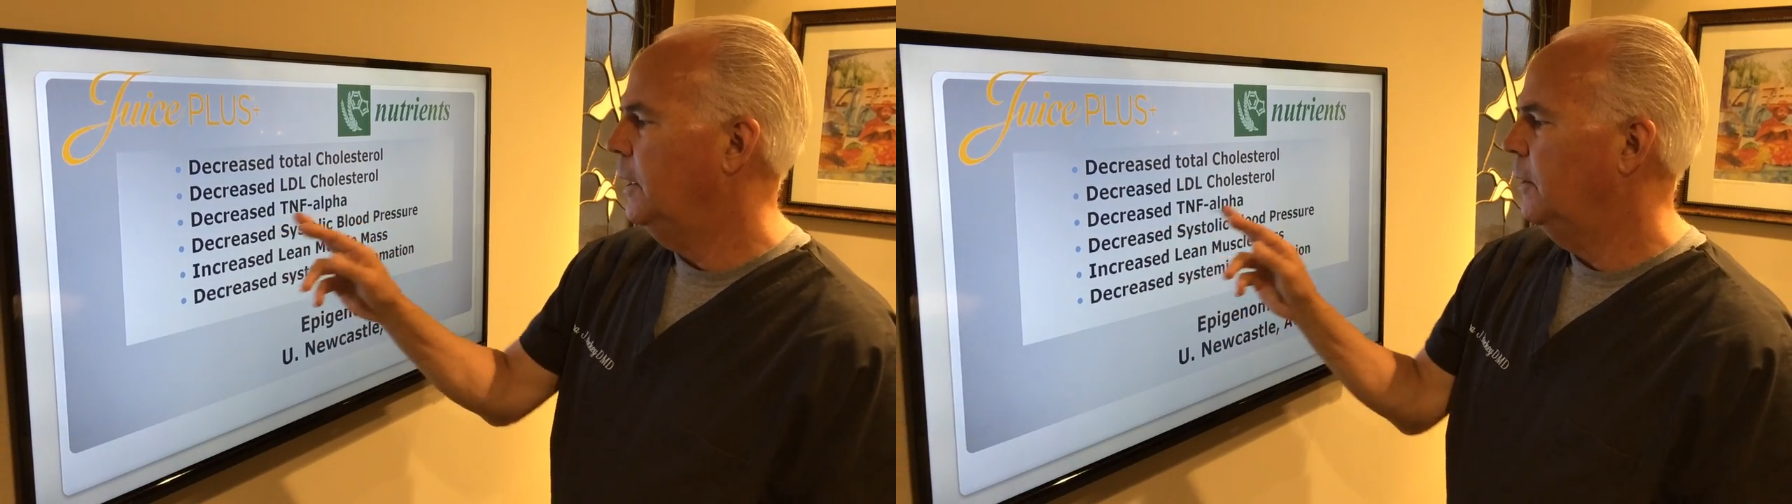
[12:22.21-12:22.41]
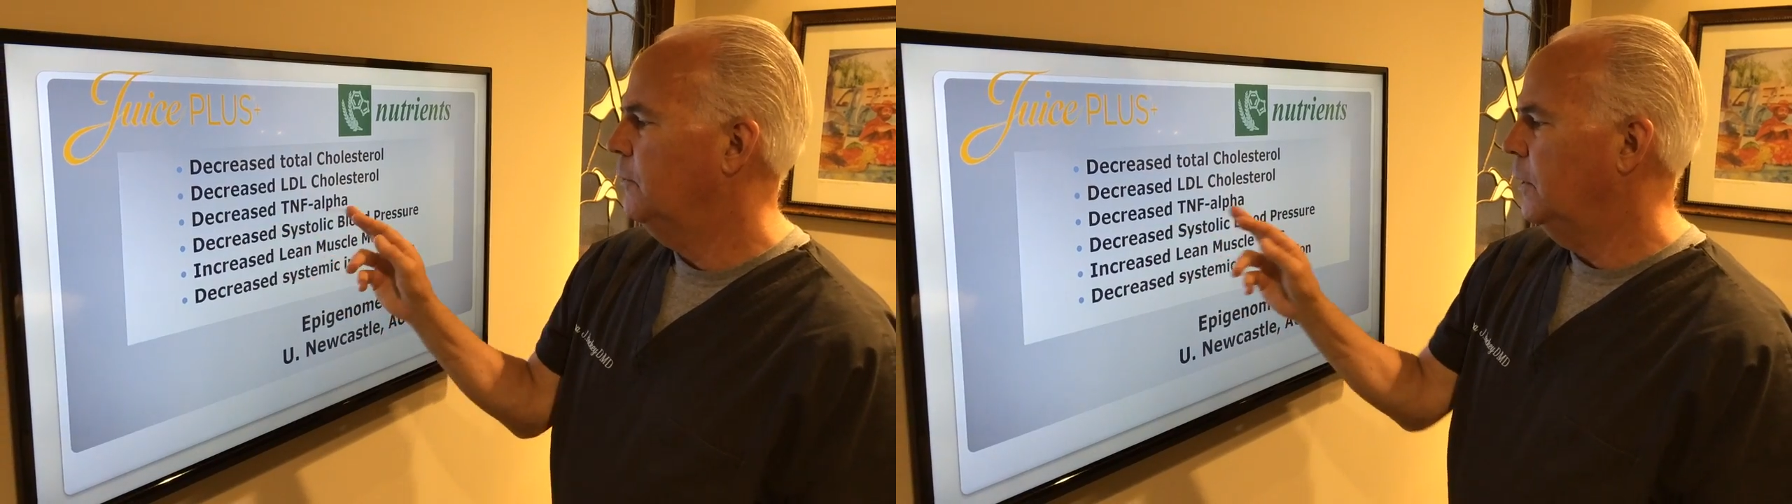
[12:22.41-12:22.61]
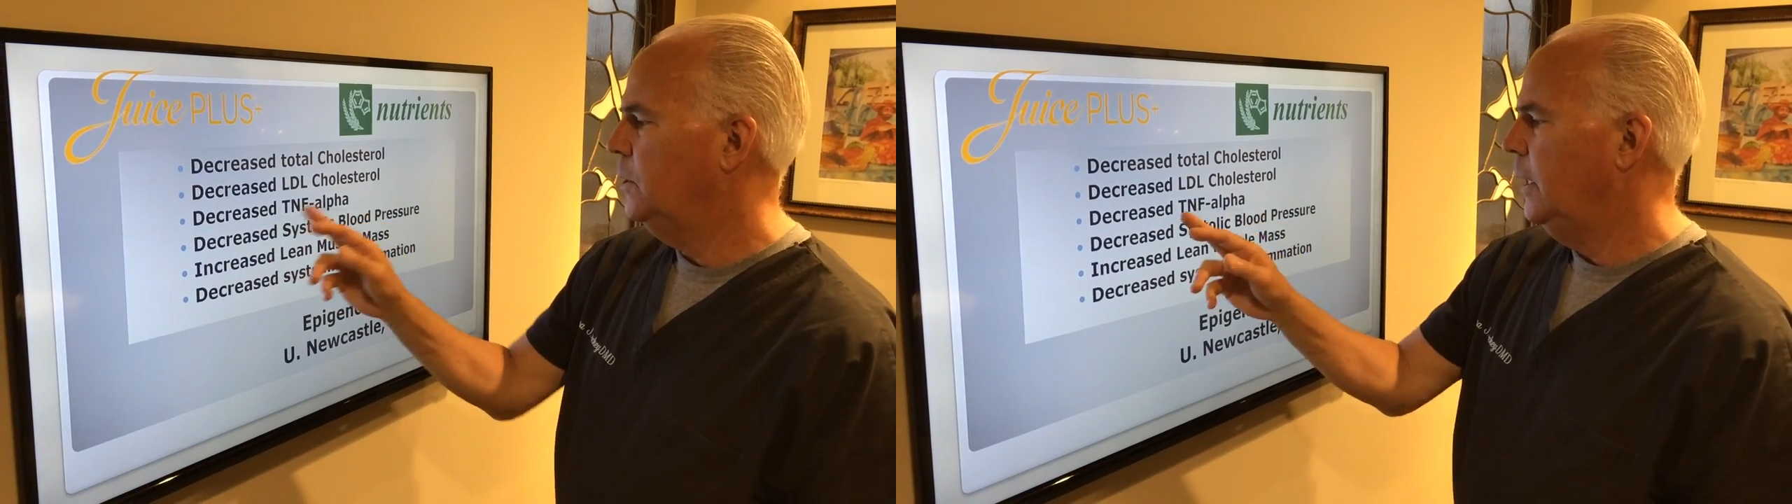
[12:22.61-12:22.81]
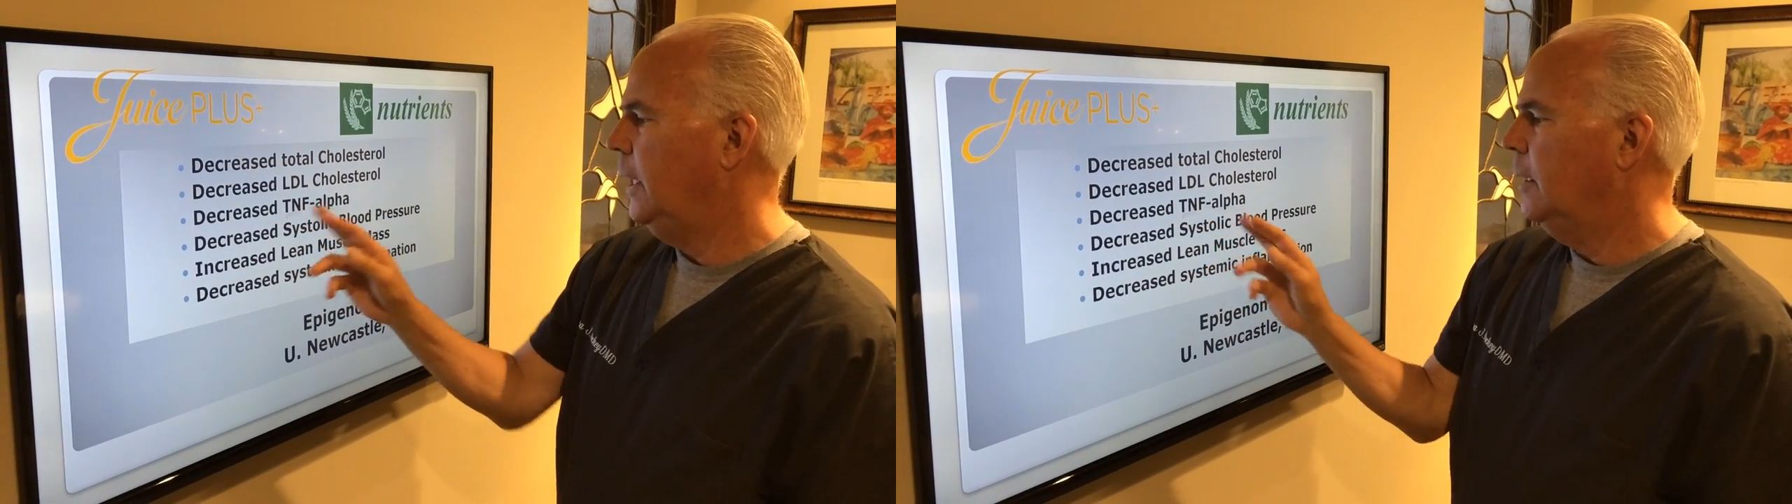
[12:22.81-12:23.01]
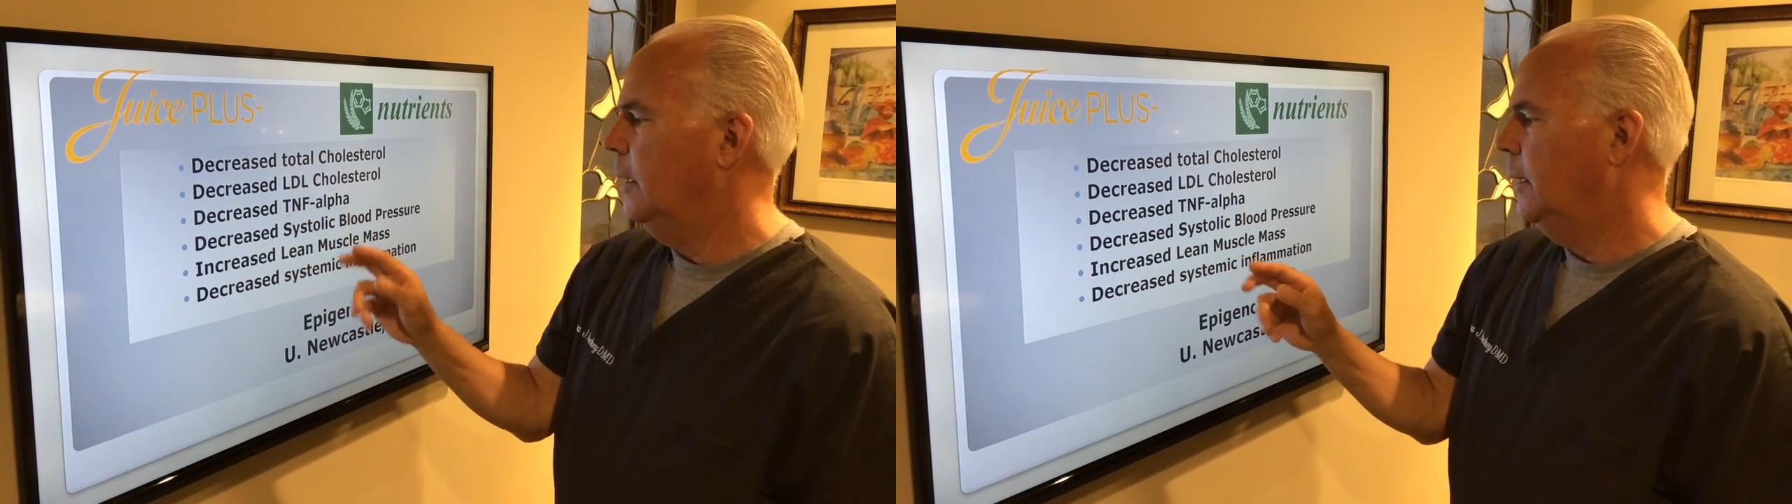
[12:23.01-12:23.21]
is a
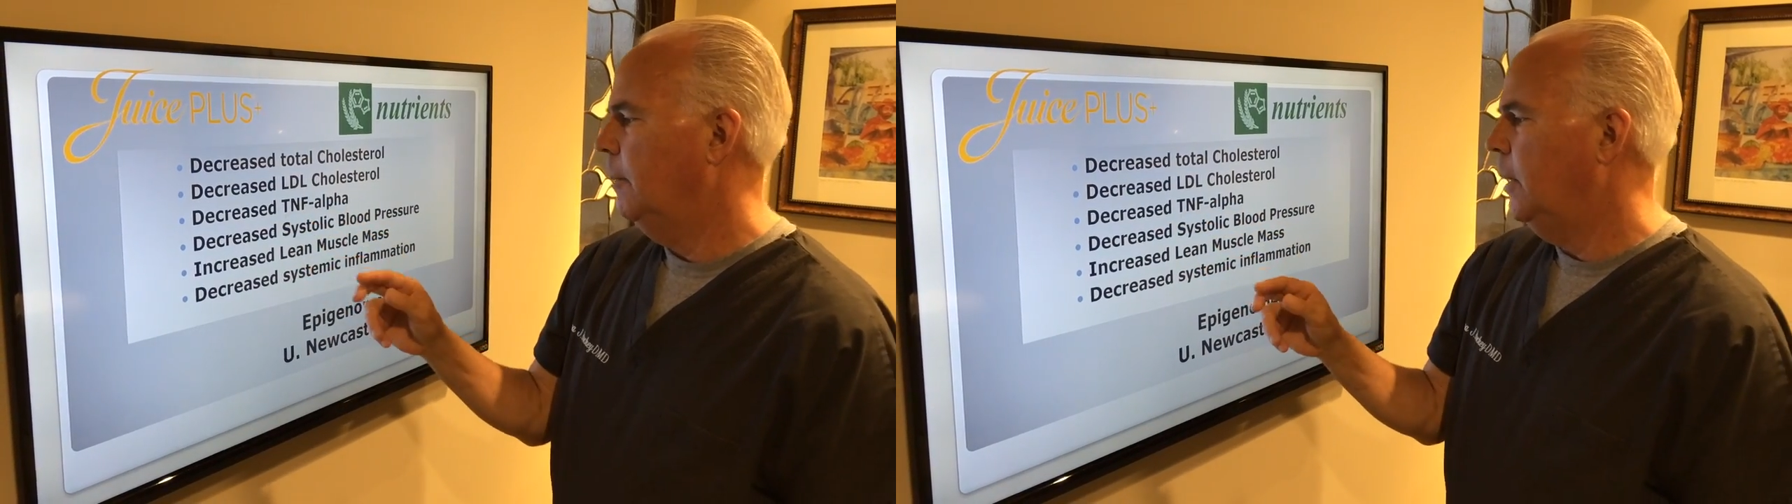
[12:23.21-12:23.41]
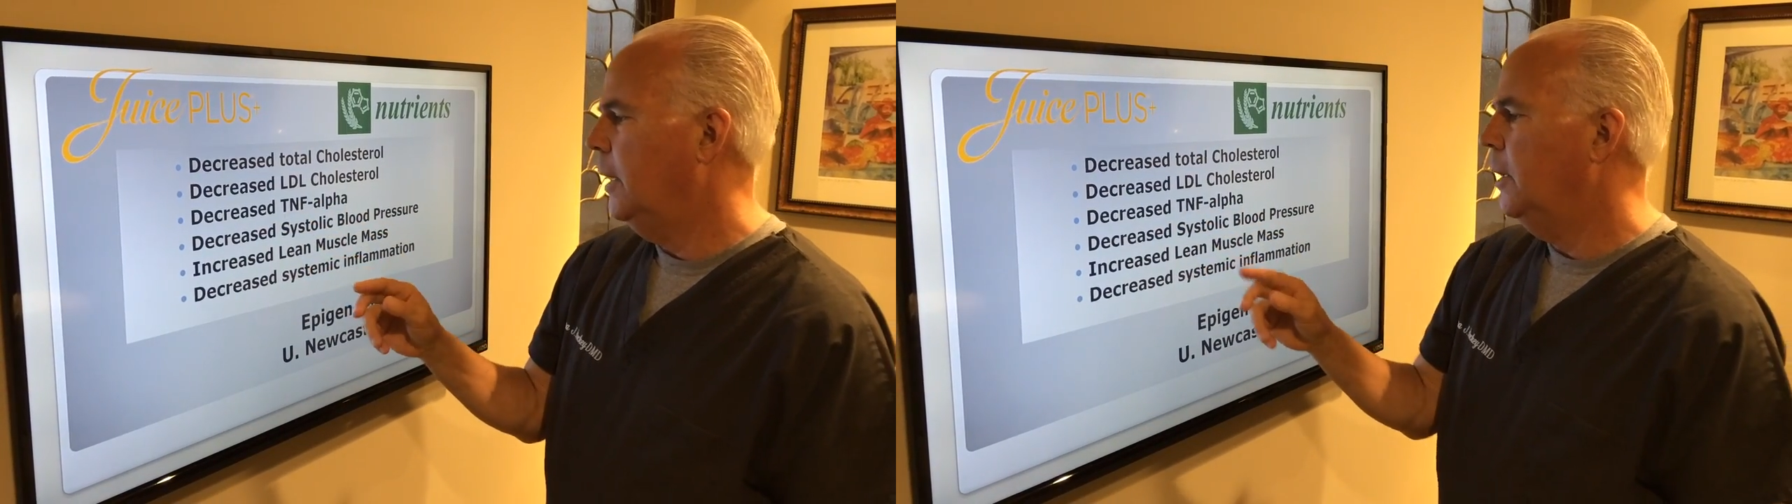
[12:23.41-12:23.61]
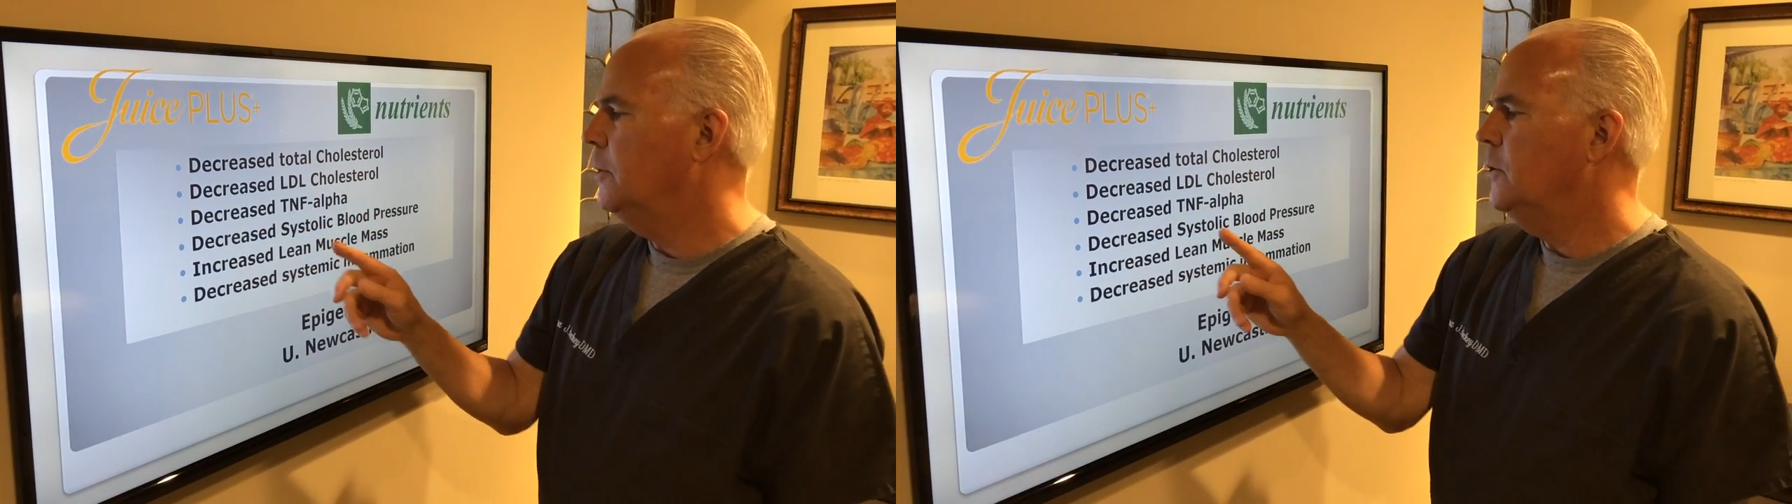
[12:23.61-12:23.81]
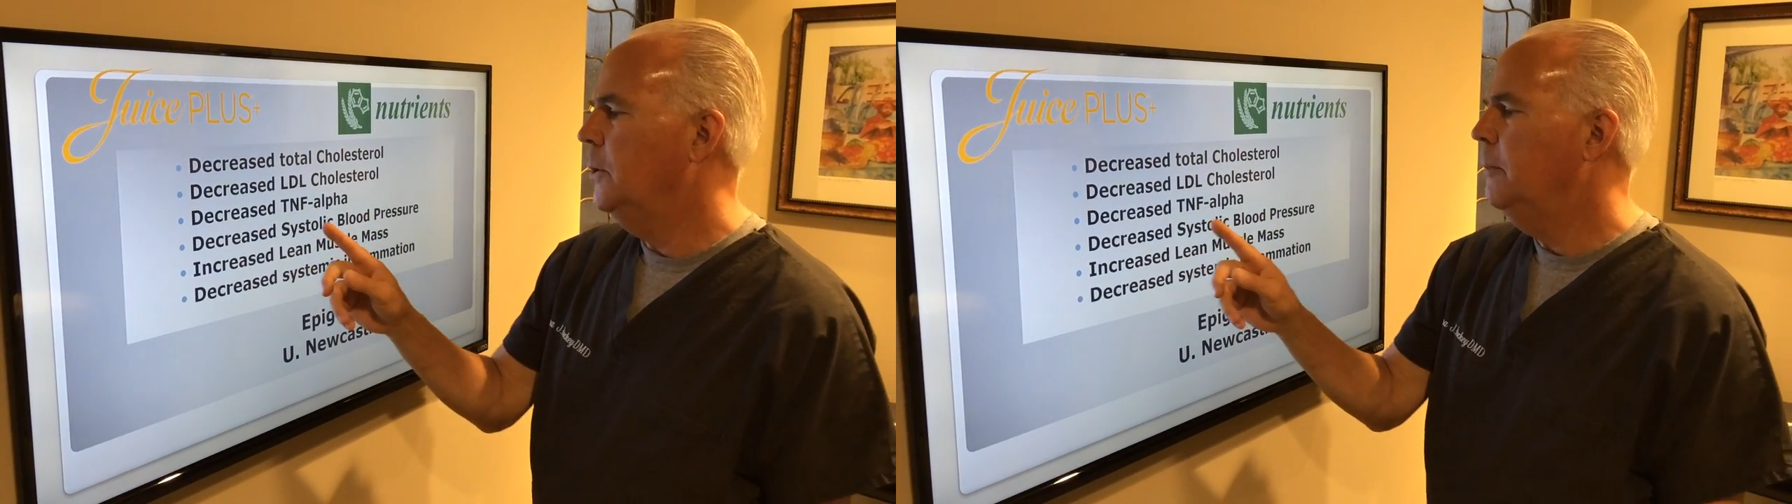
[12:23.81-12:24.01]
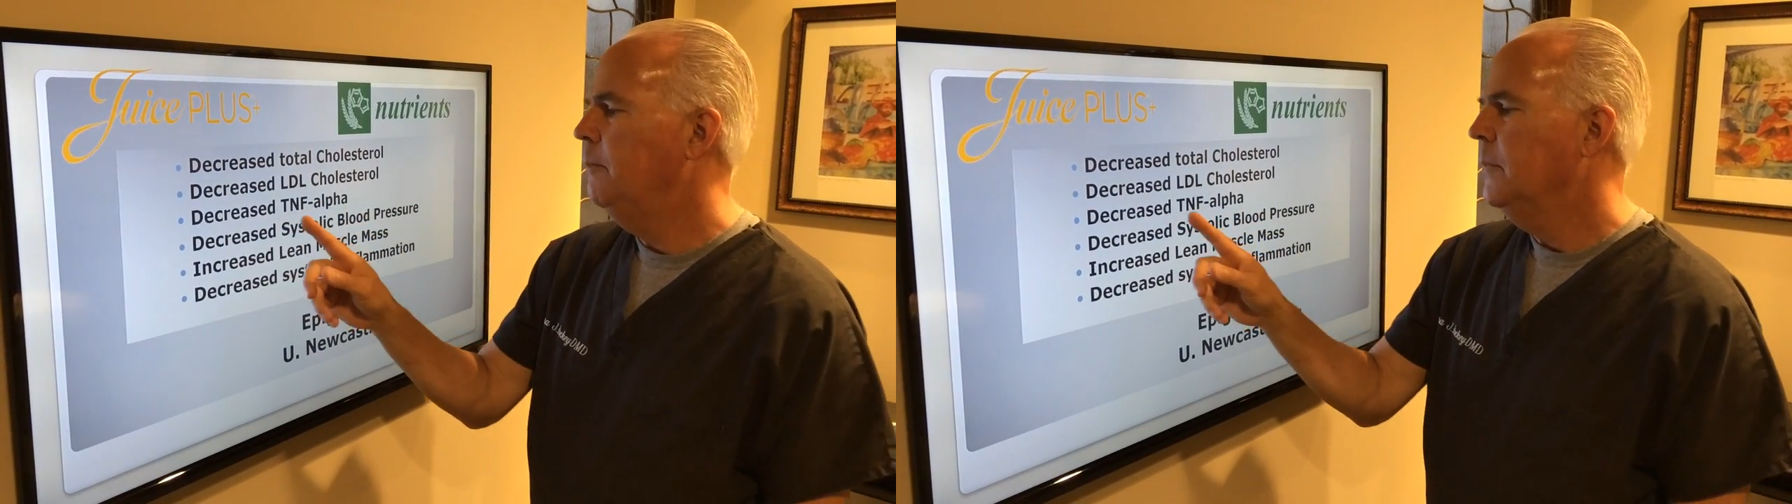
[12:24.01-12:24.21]
genetic uh, marker
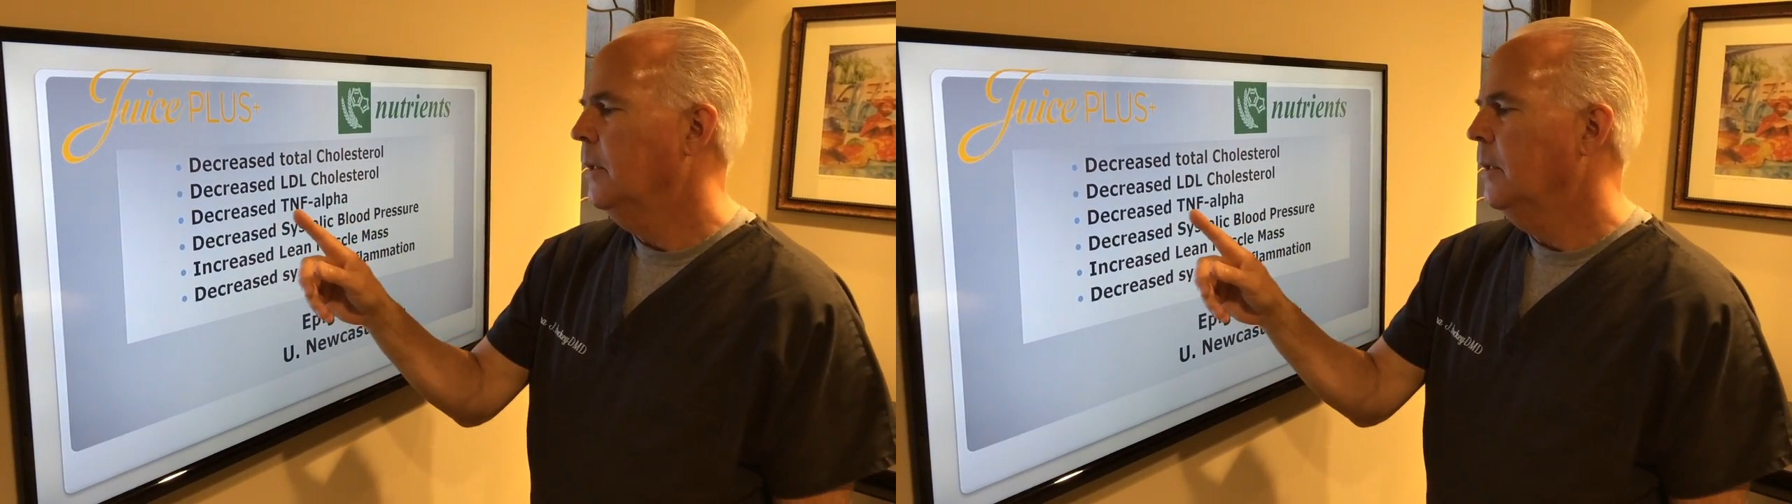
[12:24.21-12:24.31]
too